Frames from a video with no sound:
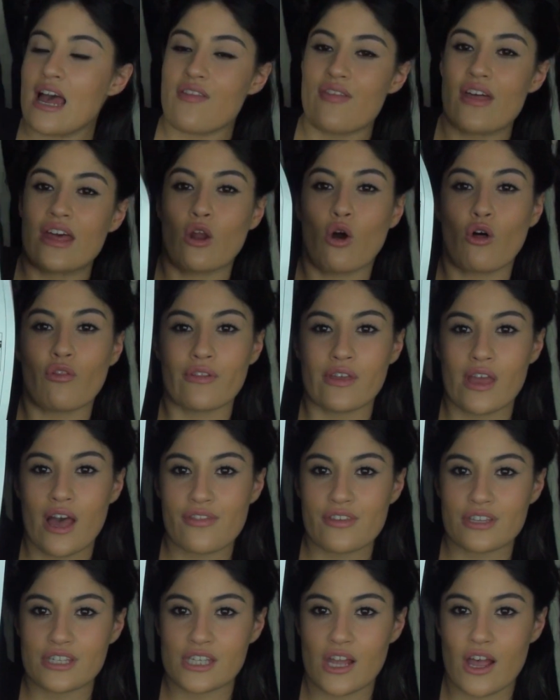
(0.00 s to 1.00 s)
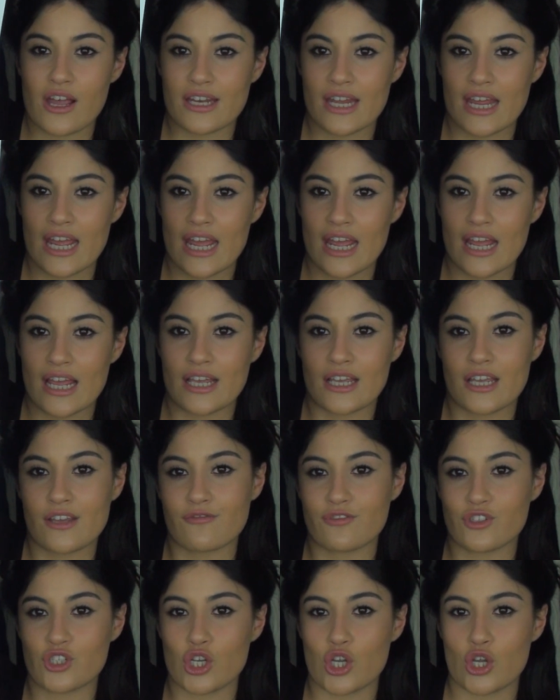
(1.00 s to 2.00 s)
And then on the other side here, it
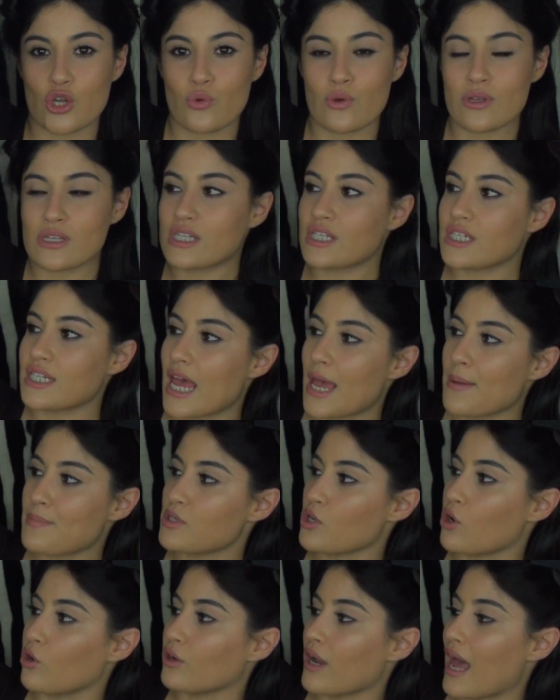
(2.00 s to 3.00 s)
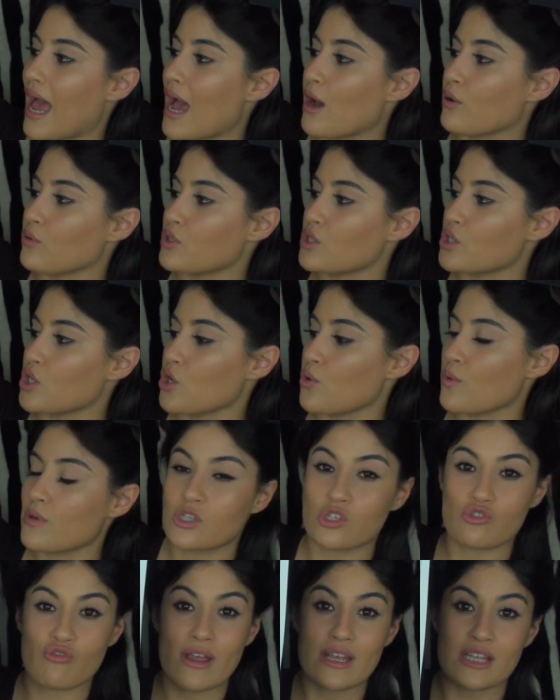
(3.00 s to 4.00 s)
gives you steps on how to
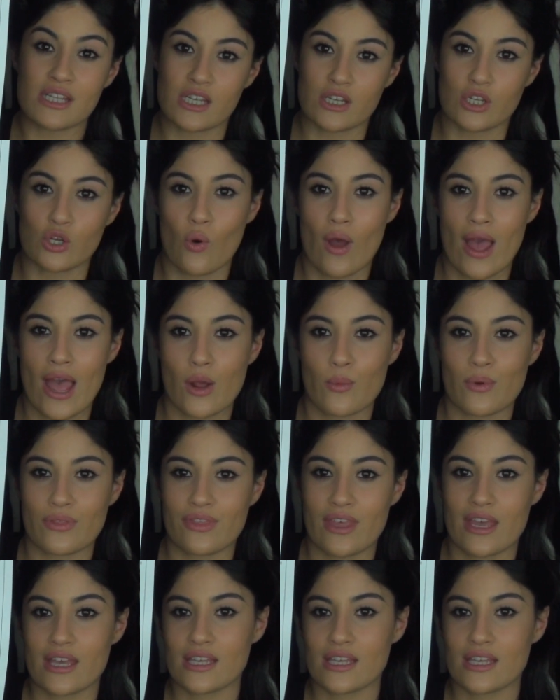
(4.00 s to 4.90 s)
straighten your hair with